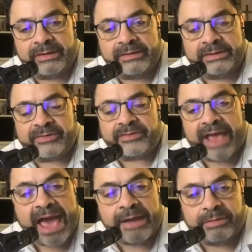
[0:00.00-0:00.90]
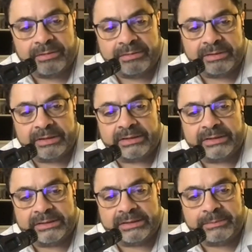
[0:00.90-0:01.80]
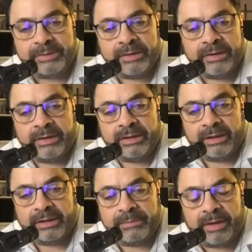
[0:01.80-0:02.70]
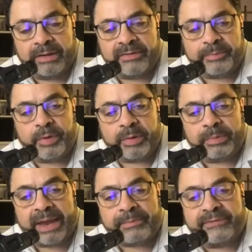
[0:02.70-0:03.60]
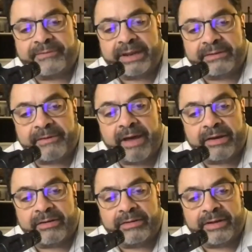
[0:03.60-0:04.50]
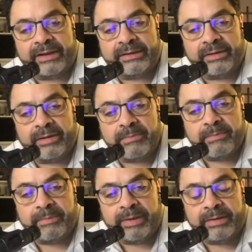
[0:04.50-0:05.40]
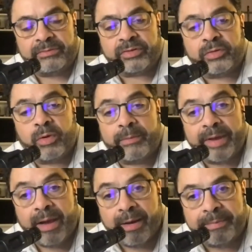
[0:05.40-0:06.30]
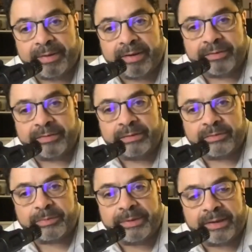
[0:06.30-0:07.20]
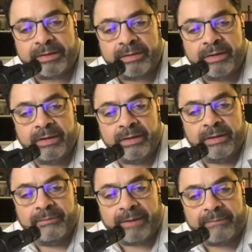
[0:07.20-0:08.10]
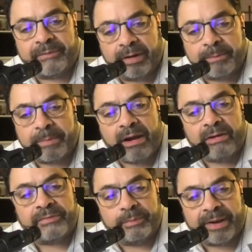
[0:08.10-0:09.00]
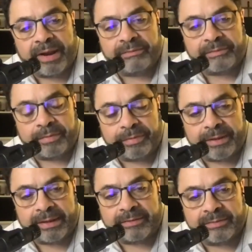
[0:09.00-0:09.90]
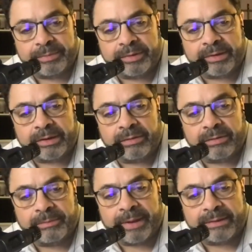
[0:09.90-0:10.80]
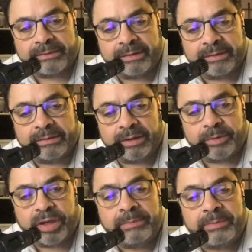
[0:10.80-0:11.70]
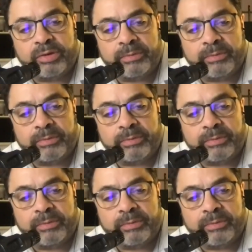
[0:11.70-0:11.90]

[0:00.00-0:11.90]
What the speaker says: in Seattle at the on his book Black Prophetic Fire, and he just tore me up because he was speaking about very powerful things, in particular about W.E.B. Du